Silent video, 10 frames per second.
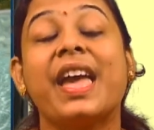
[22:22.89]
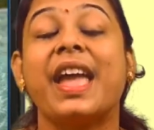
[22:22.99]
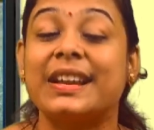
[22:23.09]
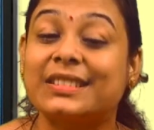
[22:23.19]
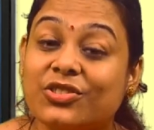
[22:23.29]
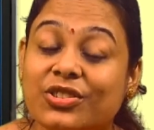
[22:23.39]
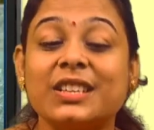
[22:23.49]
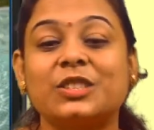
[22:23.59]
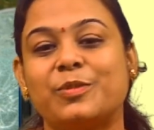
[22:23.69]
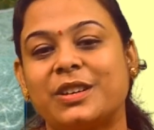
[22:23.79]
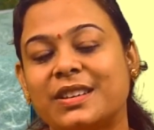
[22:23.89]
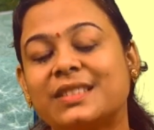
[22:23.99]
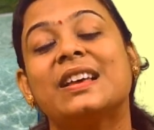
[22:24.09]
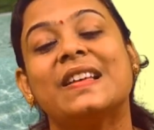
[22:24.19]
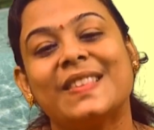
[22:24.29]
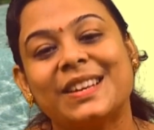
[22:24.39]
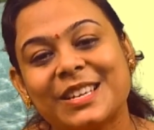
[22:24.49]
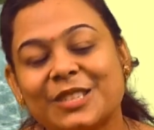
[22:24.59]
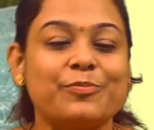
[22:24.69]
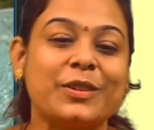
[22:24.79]
It's just because the
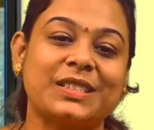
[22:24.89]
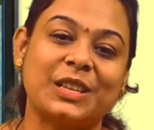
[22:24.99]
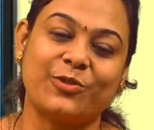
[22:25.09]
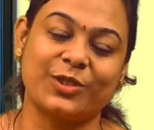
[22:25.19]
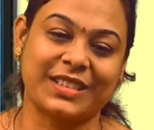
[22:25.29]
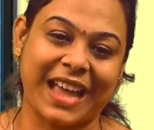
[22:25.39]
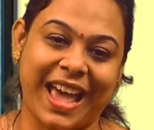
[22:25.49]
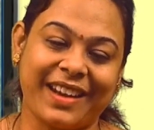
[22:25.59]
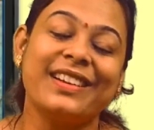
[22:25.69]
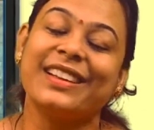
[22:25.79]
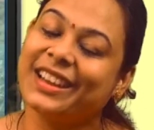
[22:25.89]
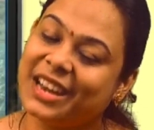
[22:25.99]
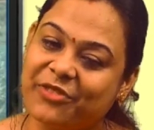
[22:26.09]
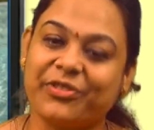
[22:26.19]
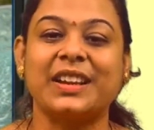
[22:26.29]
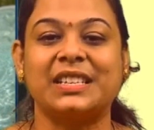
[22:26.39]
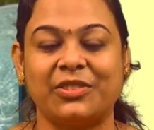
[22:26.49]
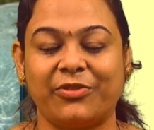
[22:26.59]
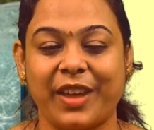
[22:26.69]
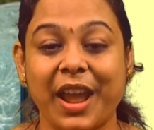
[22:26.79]
dispersal was carried in an
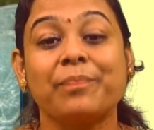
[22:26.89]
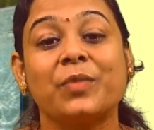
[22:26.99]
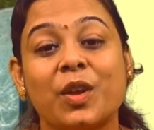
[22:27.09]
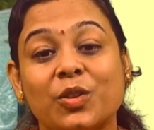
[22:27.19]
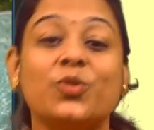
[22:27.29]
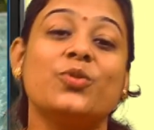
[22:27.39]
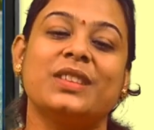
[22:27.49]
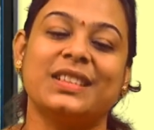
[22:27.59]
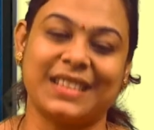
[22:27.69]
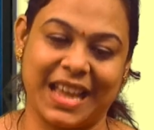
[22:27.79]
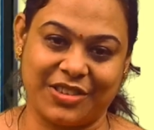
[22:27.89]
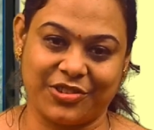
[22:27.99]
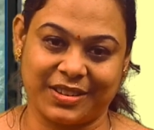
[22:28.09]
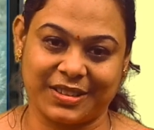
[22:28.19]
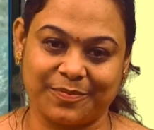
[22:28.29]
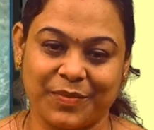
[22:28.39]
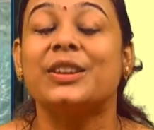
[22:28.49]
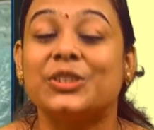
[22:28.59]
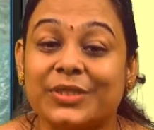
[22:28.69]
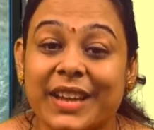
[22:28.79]
effective way through these agents.
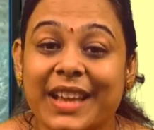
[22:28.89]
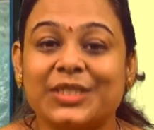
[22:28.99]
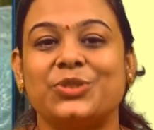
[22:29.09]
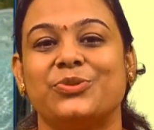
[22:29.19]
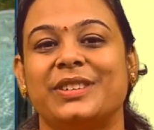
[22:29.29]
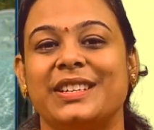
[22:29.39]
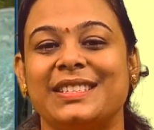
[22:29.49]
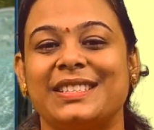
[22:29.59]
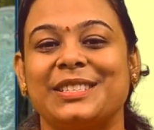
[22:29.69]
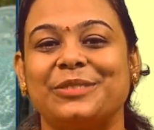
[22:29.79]
Today students,